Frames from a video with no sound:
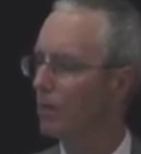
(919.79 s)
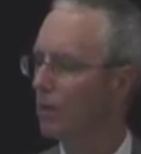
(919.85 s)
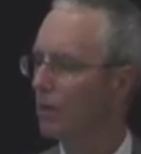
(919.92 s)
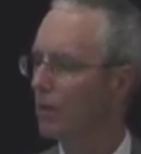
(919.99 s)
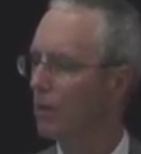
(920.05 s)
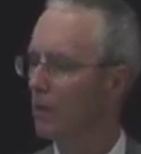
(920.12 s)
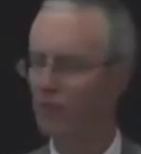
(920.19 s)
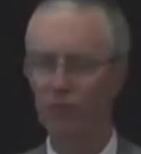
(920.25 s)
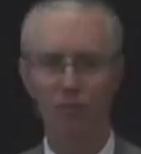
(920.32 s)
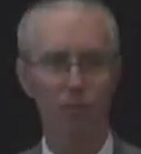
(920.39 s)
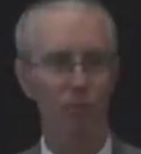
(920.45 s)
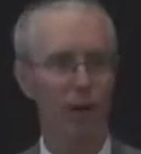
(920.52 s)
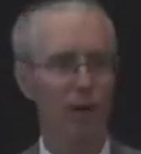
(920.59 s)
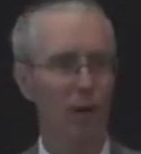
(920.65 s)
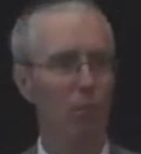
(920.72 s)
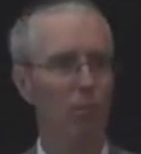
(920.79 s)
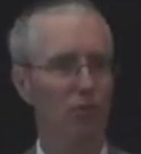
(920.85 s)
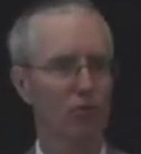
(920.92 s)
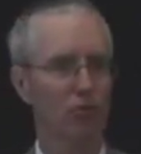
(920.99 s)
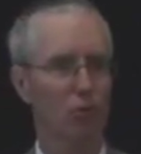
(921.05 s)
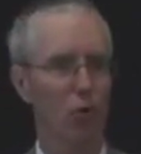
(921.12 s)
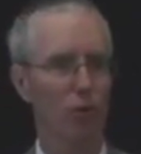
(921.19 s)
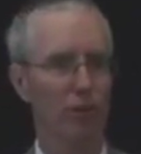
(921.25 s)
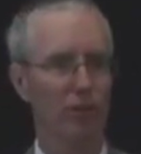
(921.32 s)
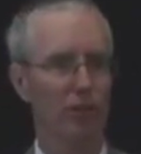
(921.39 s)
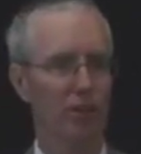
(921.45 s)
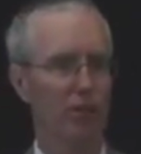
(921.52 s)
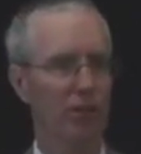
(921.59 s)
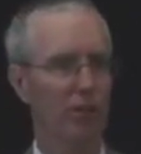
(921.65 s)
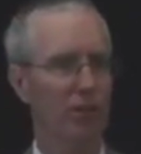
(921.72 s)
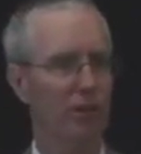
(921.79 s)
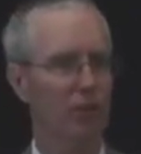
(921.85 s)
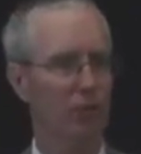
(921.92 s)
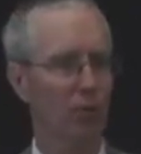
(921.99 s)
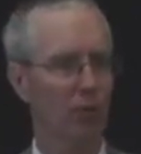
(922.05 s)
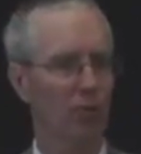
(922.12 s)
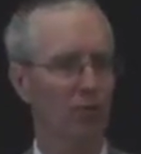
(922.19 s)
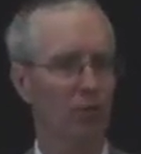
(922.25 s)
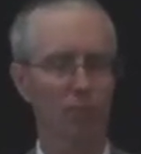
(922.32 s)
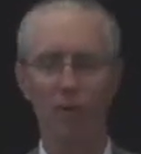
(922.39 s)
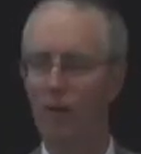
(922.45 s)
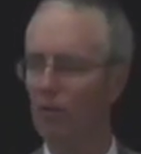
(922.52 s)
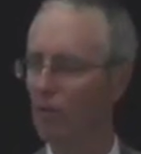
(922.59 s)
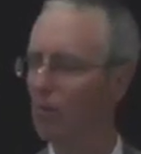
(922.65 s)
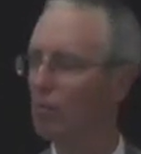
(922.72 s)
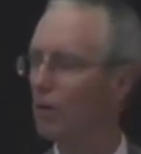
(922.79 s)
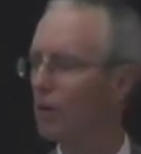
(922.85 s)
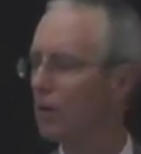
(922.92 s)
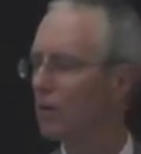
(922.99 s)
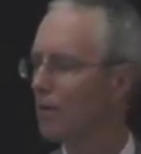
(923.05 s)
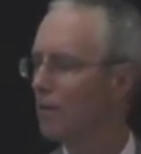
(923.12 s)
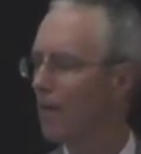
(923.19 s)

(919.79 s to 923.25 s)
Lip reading: And this is my lumber storage area, right? This is where I store my lumber.